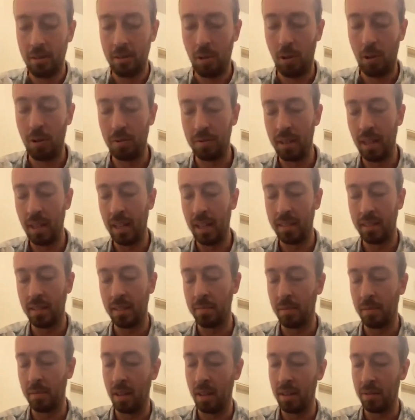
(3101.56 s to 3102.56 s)
solved at
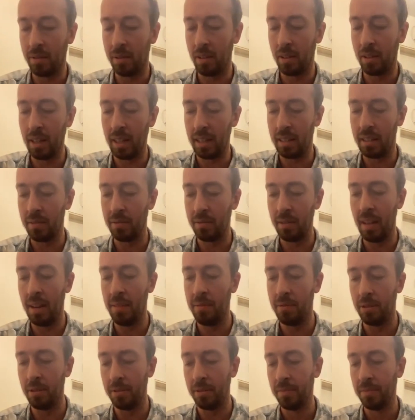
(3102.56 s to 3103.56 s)
some kind of collective
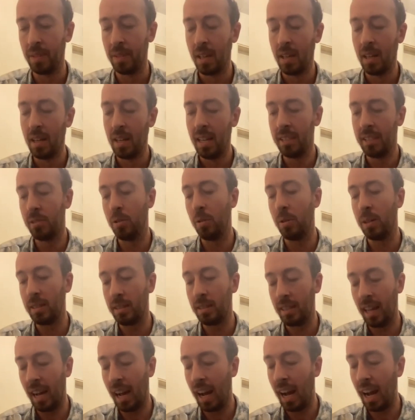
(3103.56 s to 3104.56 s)
level. So
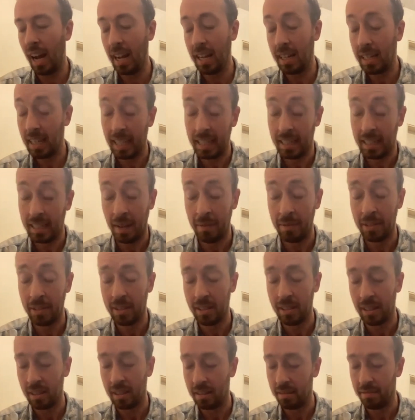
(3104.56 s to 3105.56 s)
it's
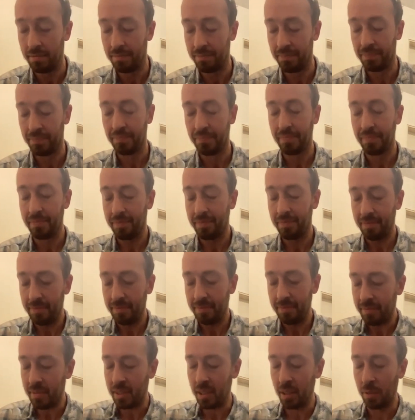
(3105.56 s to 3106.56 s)
obviously
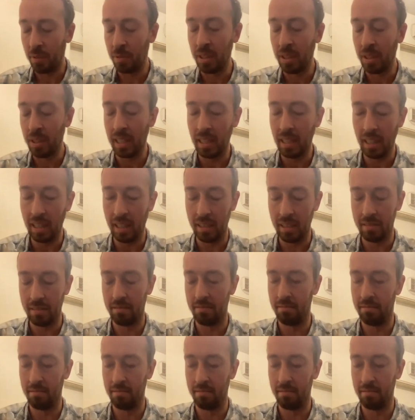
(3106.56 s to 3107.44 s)
really